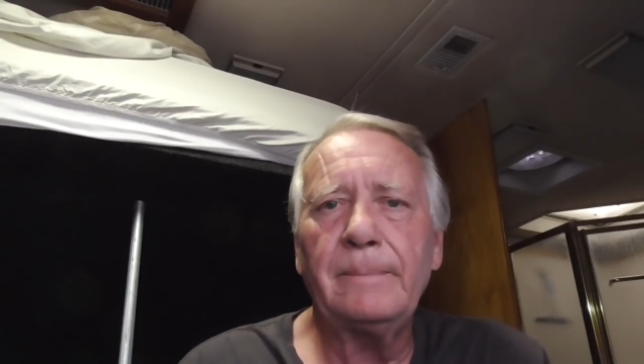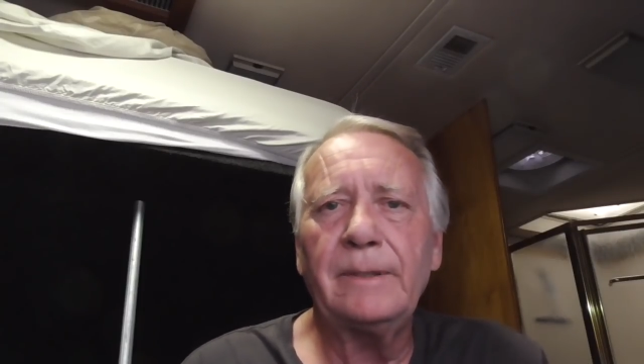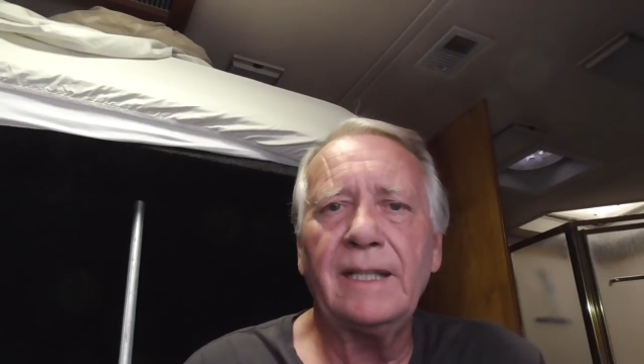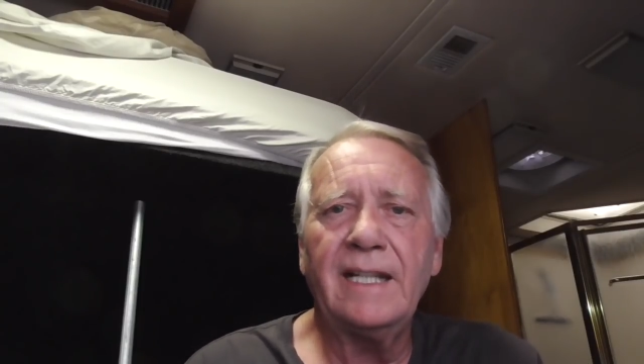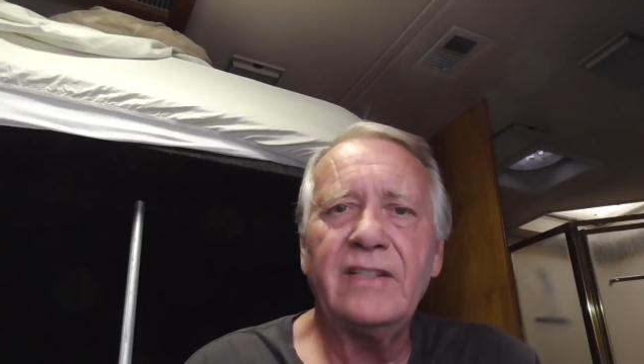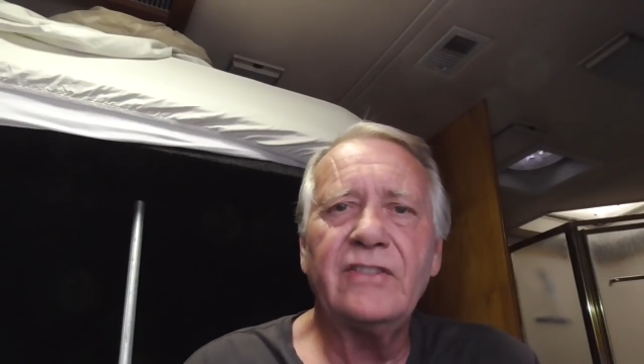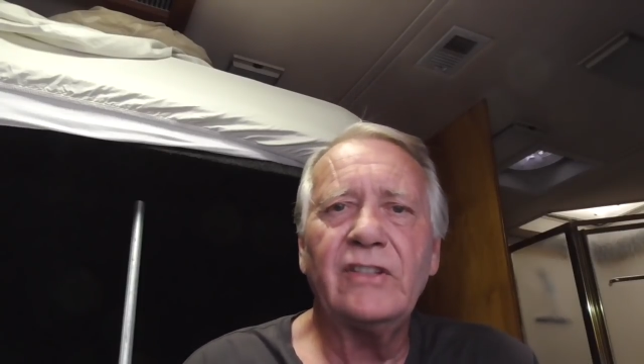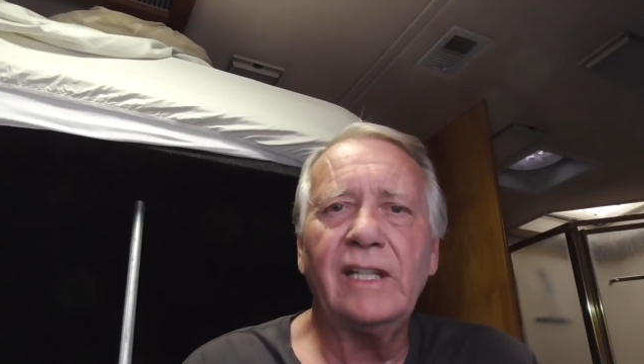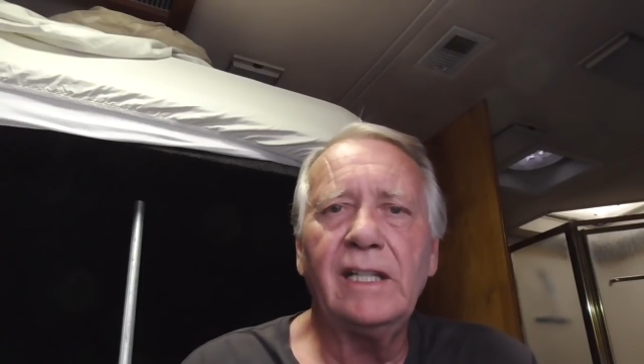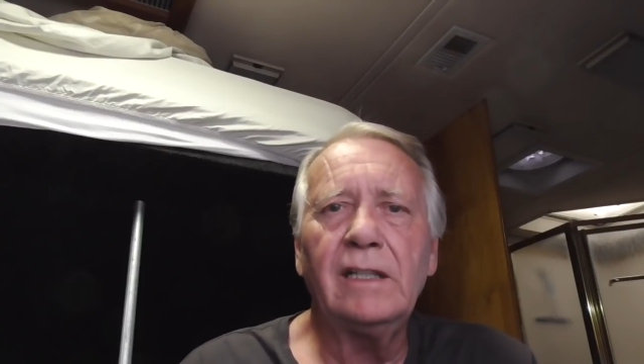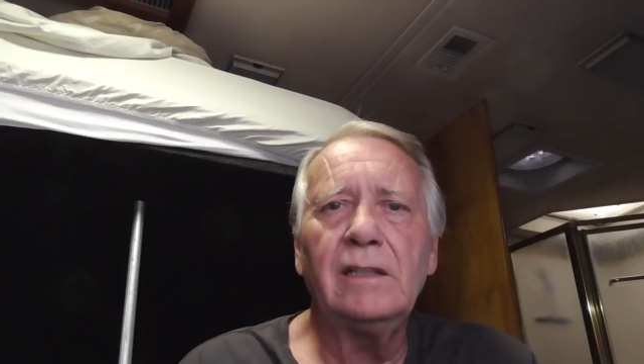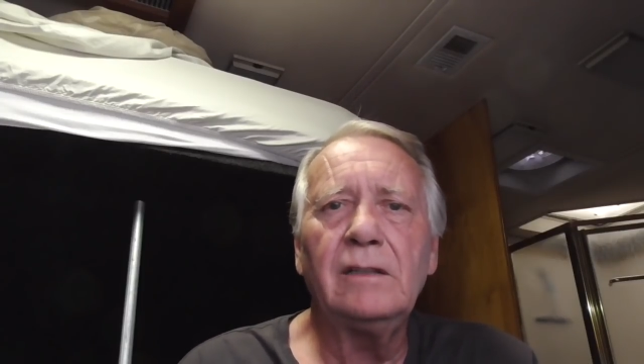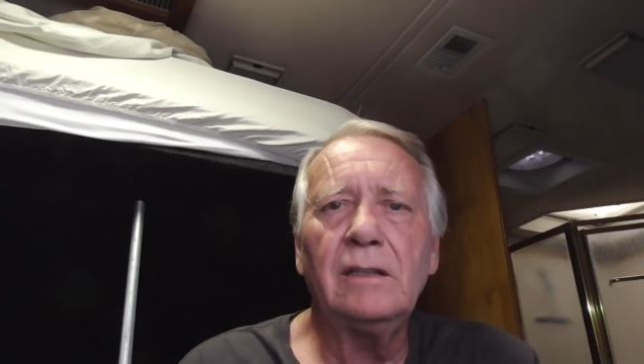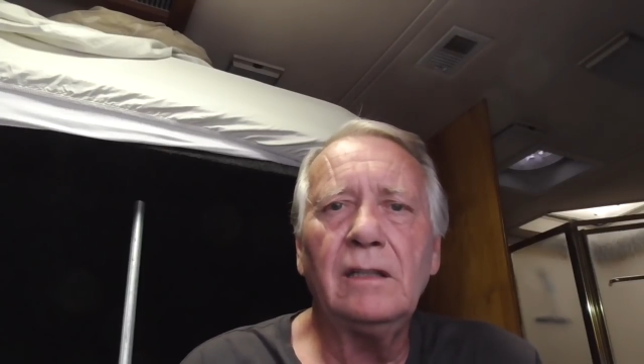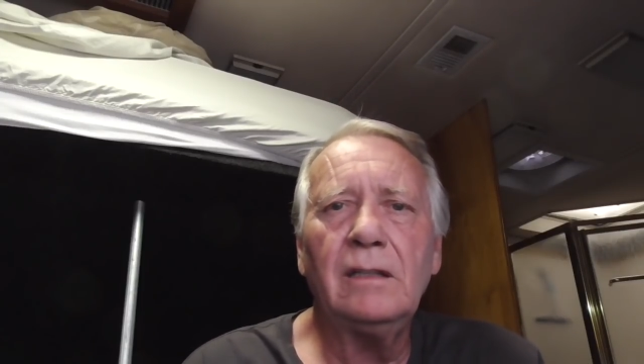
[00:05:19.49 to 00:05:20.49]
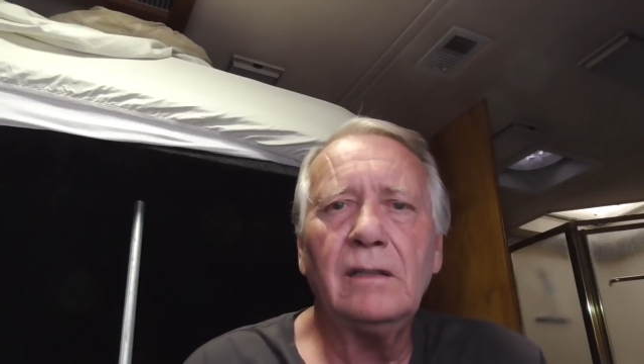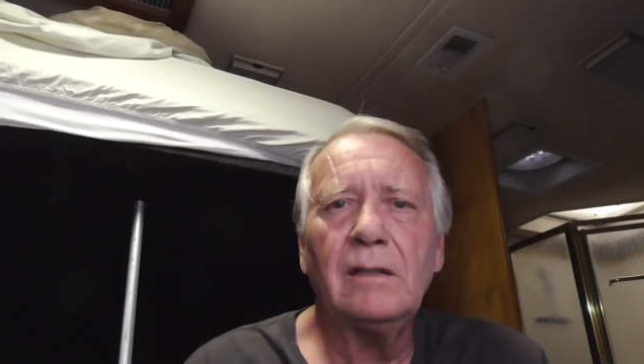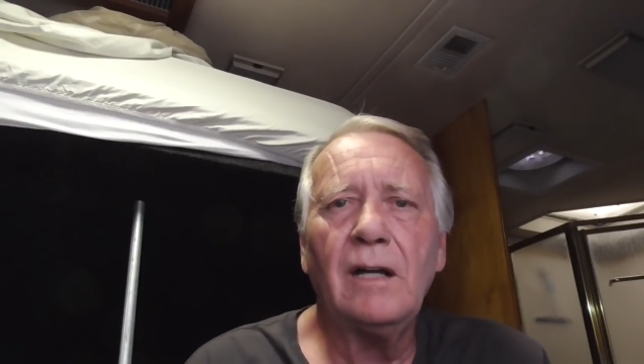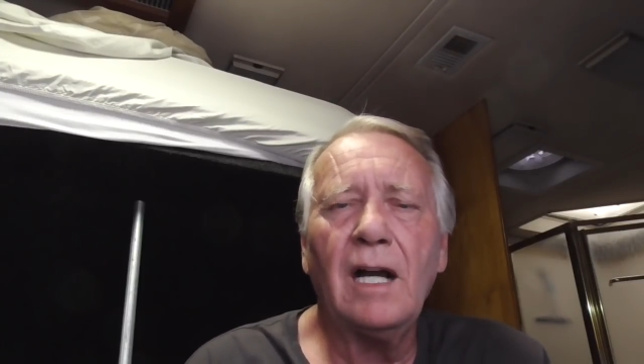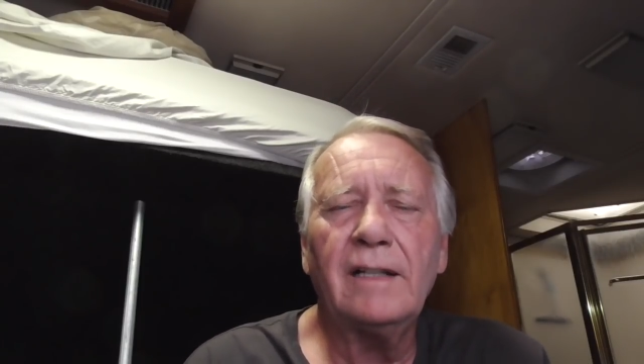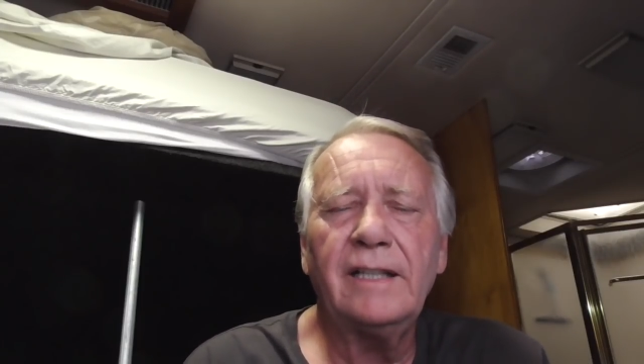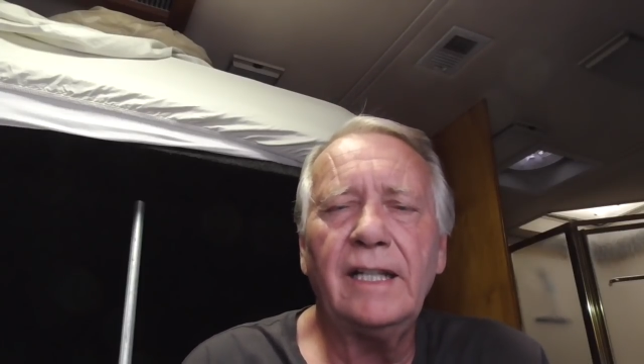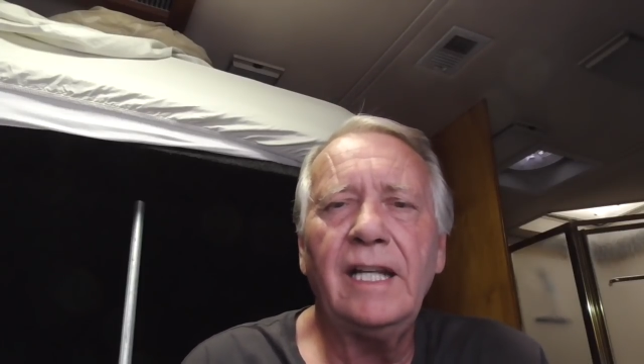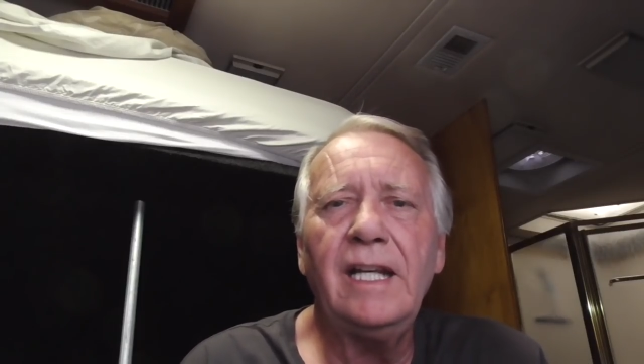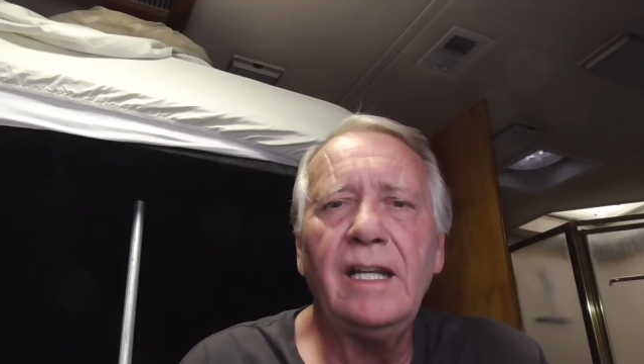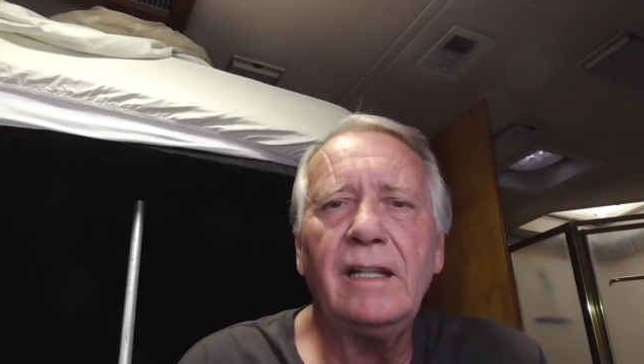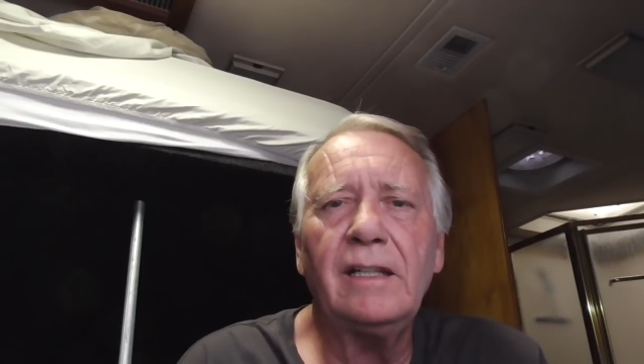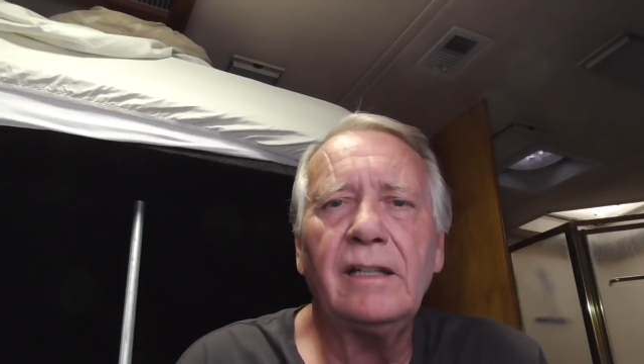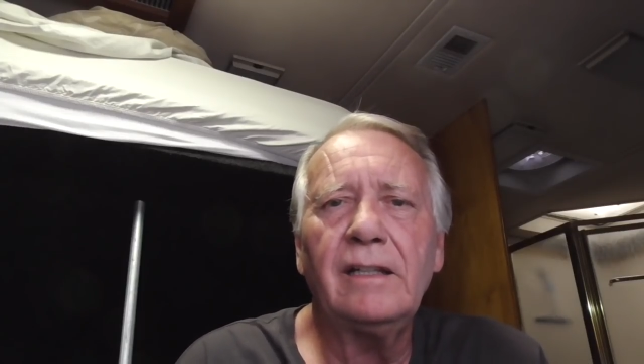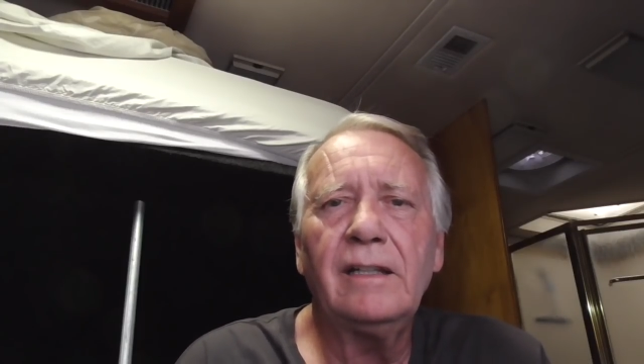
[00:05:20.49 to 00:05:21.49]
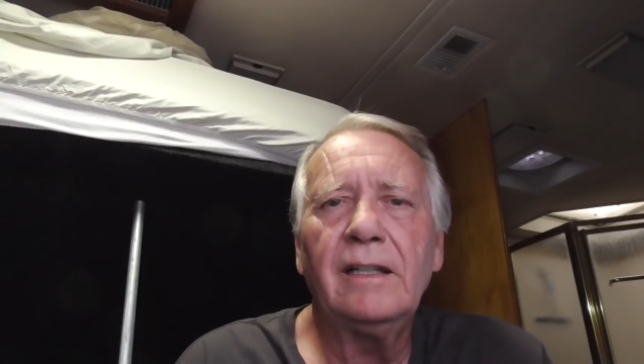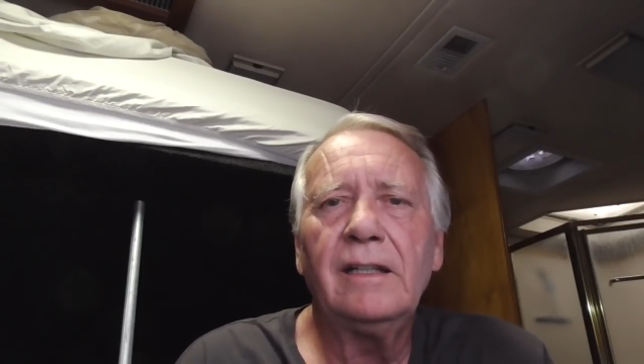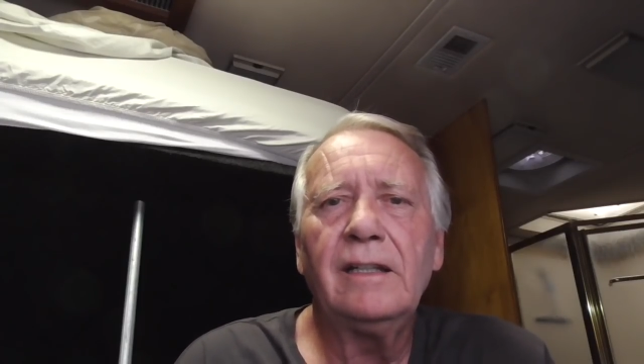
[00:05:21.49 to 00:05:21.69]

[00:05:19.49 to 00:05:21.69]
place in Ajijic